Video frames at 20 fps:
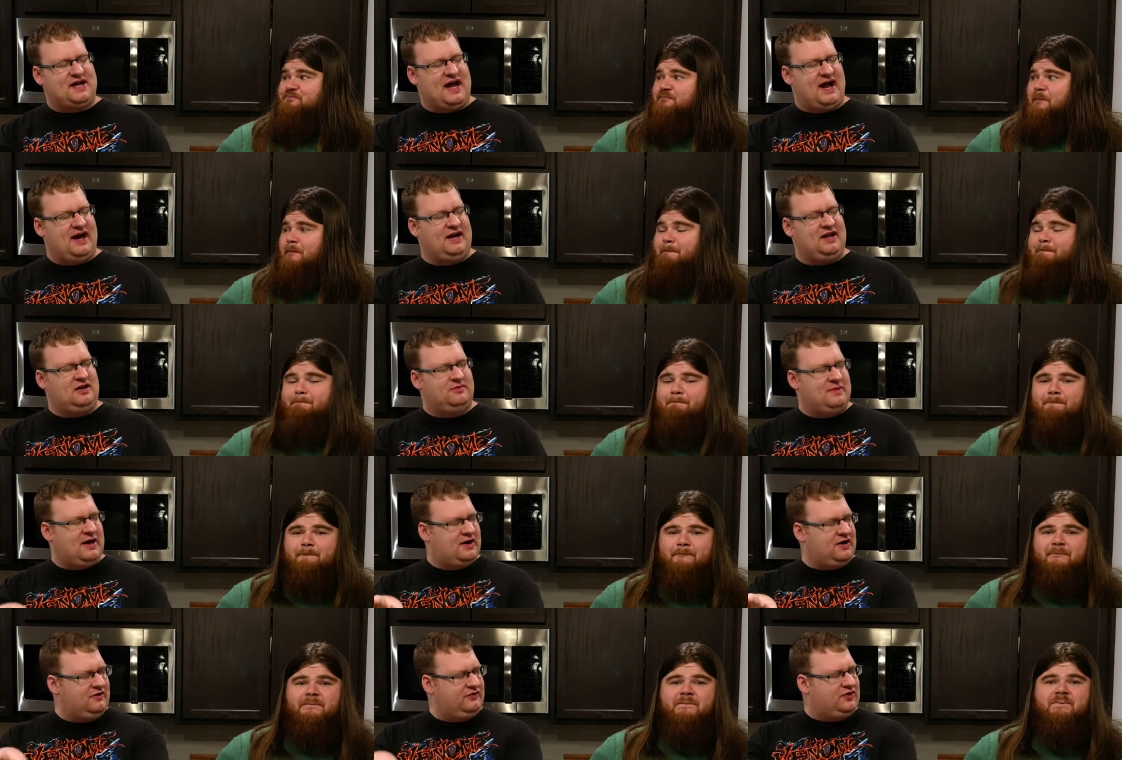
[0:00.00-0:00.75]
Speaker 1: tiny
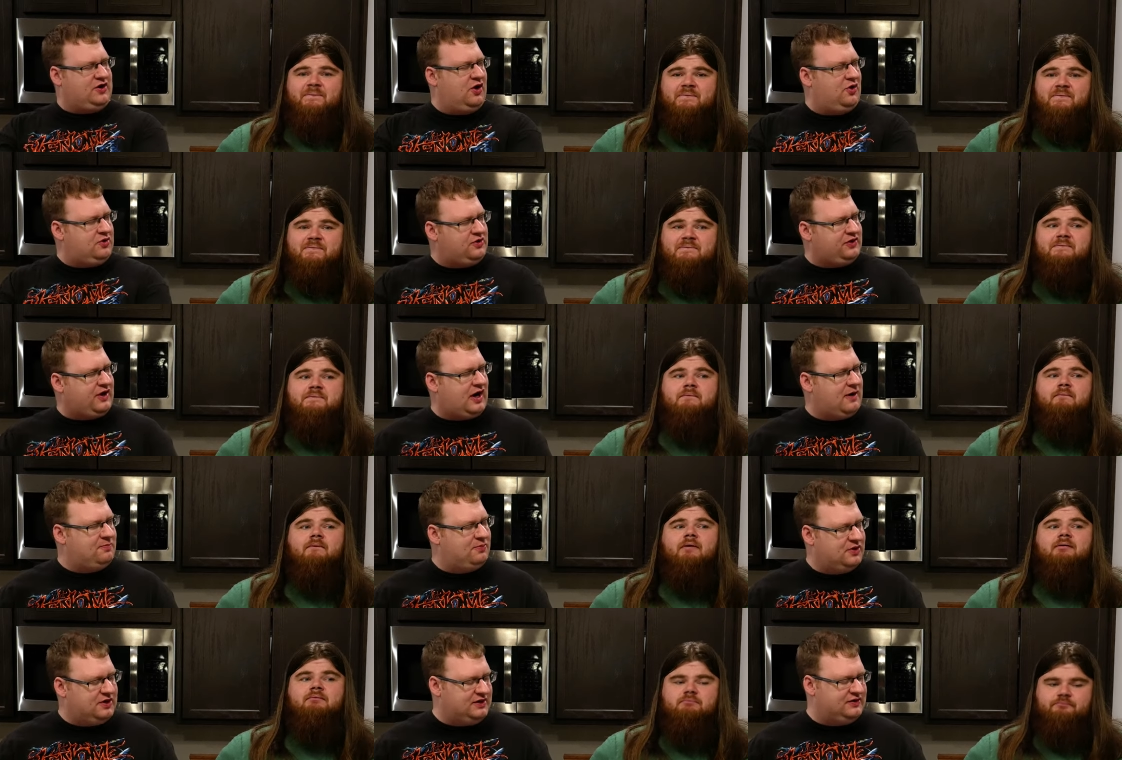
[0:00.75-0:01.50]
amount of Coke that I
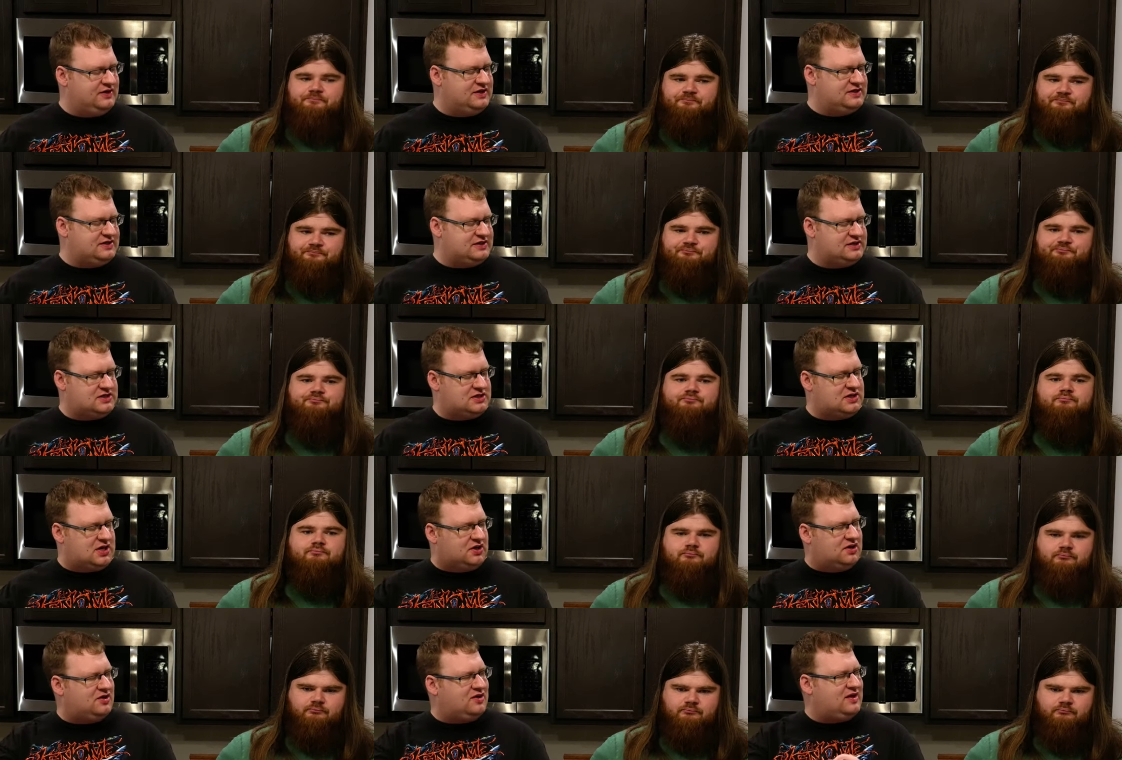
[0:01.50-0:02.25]
put in this
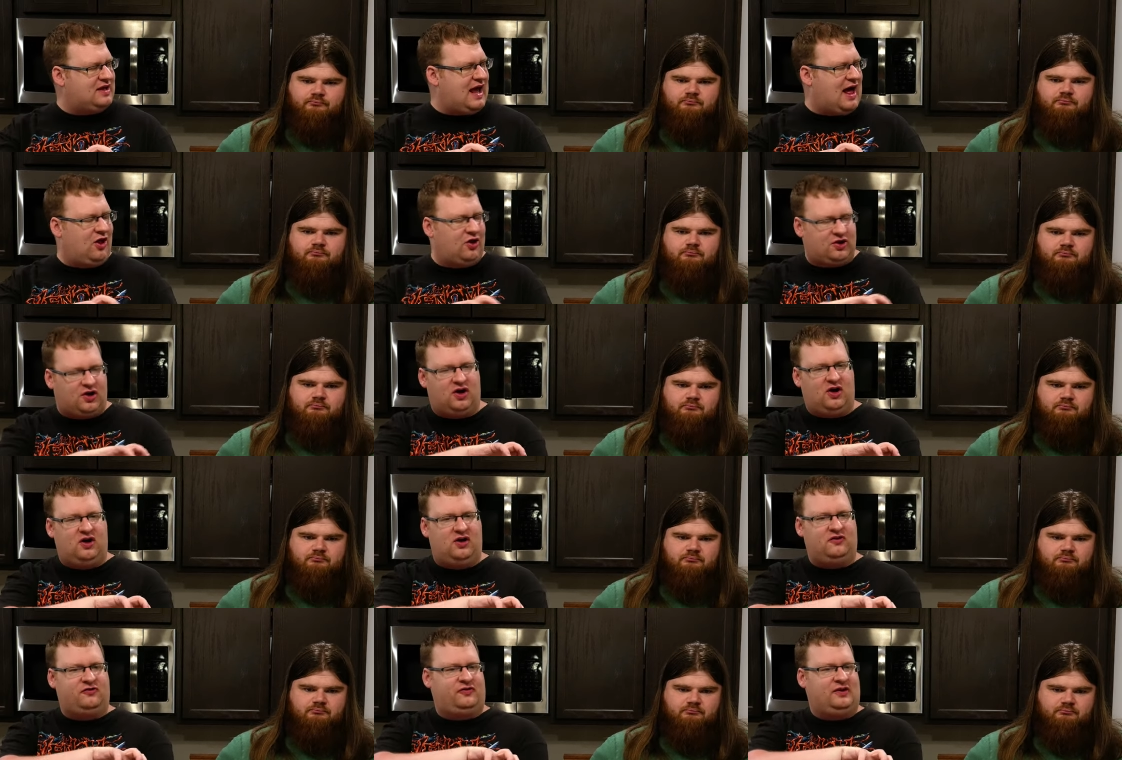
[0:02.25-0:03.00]
turned the
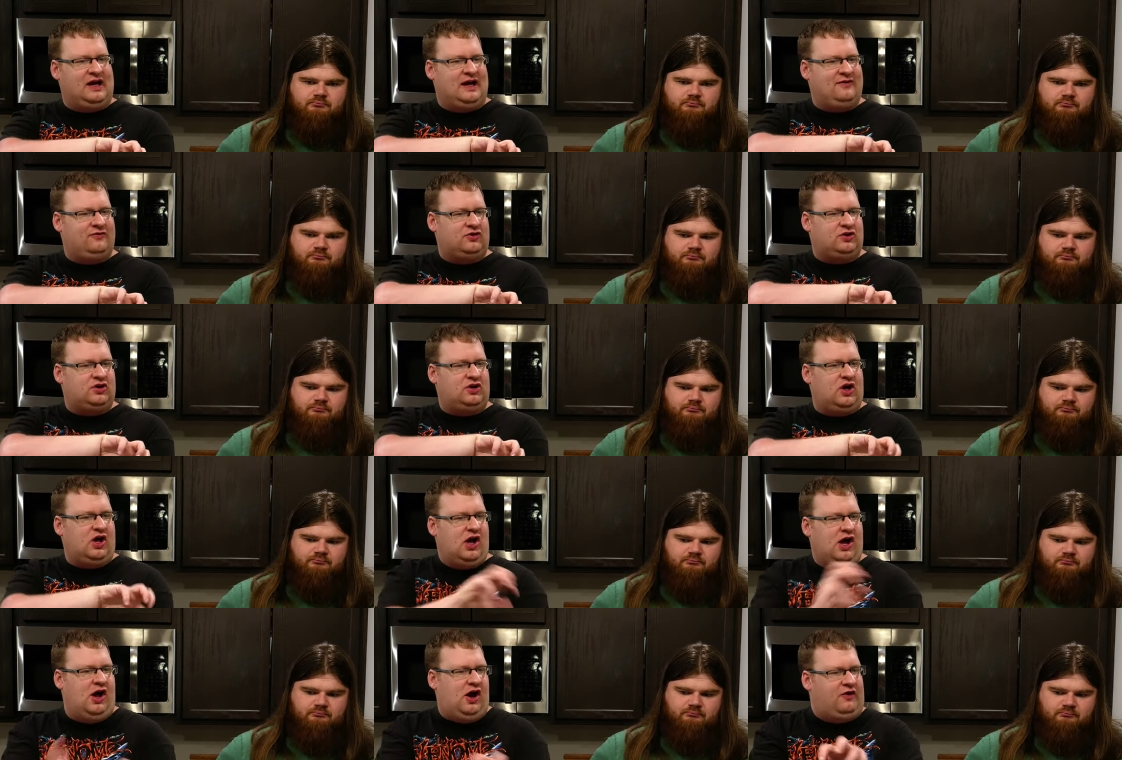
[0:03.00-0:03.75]
alcohol flavor
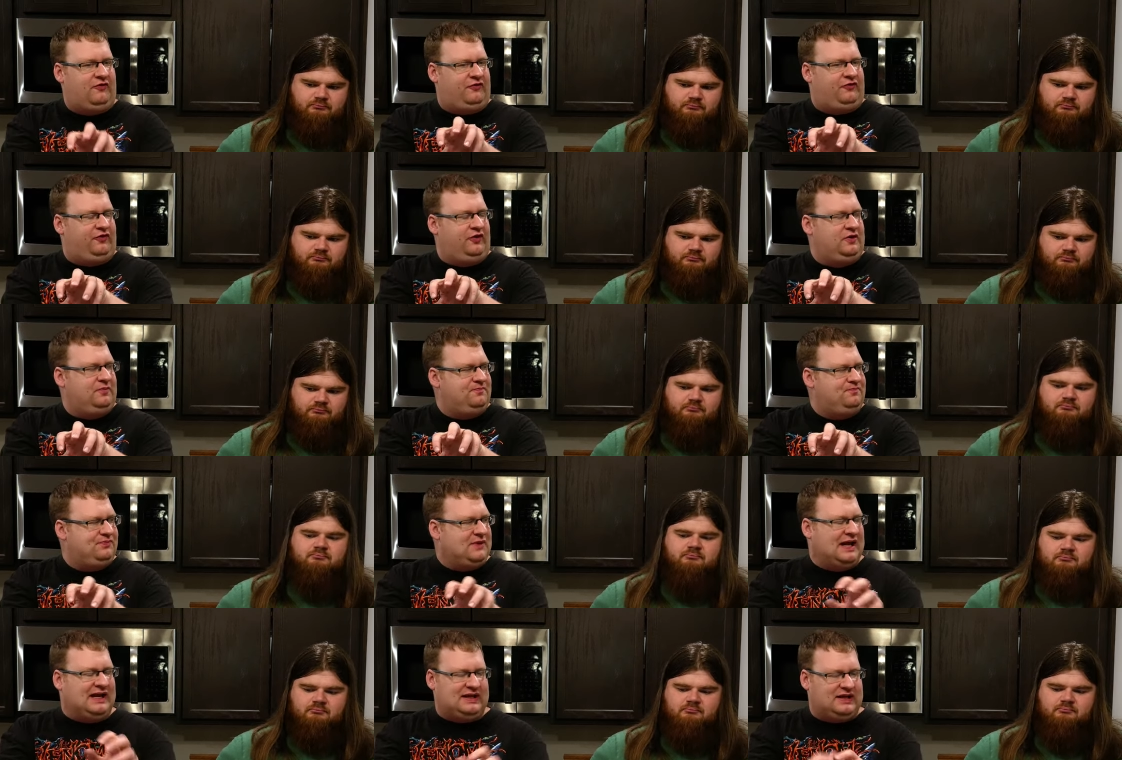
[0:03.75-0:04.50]
off.
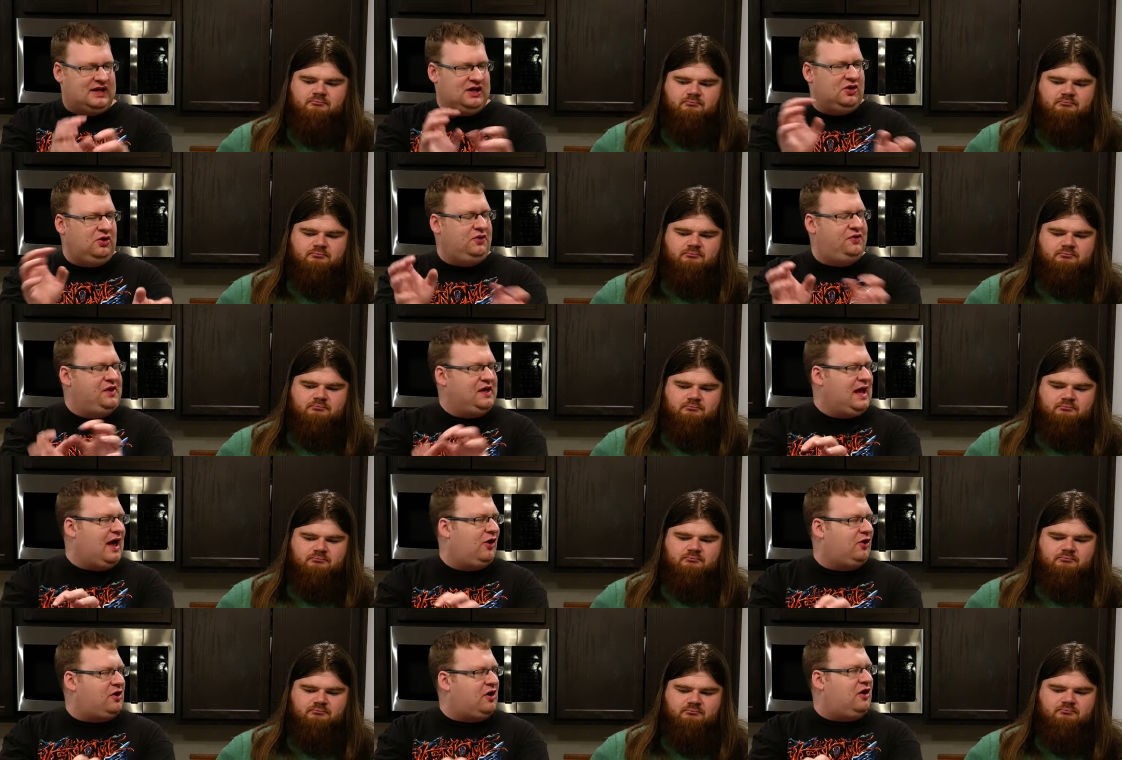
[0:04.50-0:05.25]
It killed
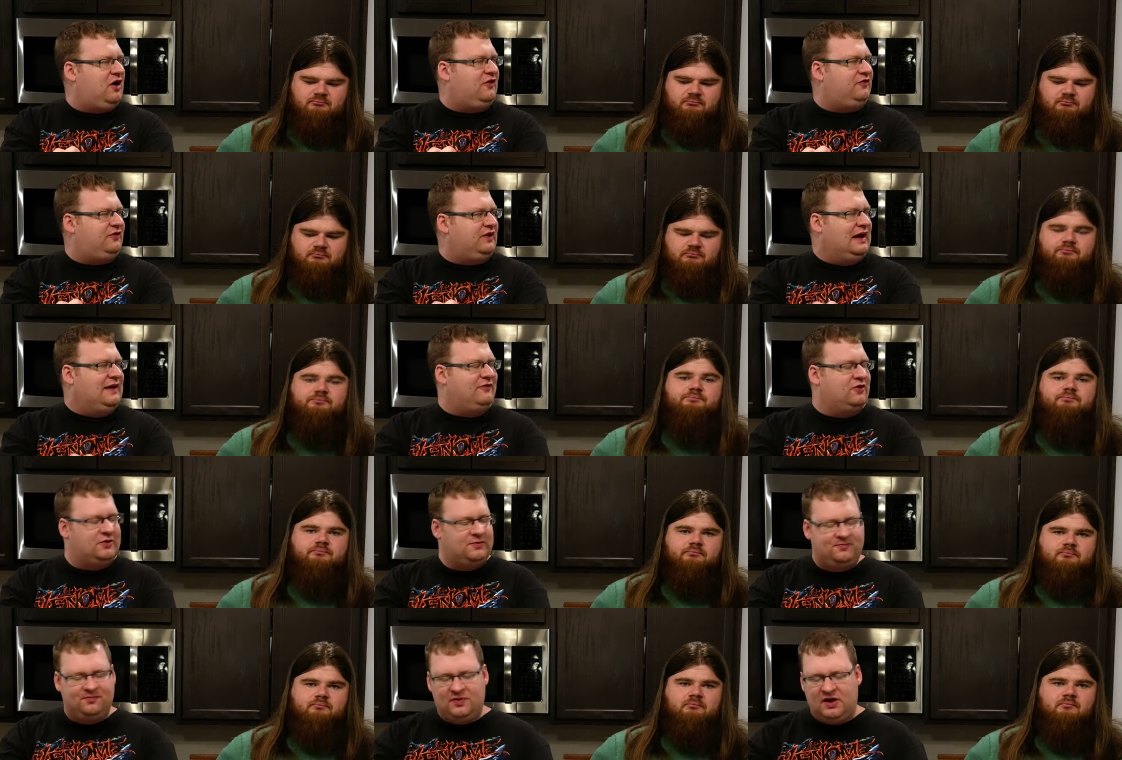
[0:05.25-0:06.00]
the alcohol flavor.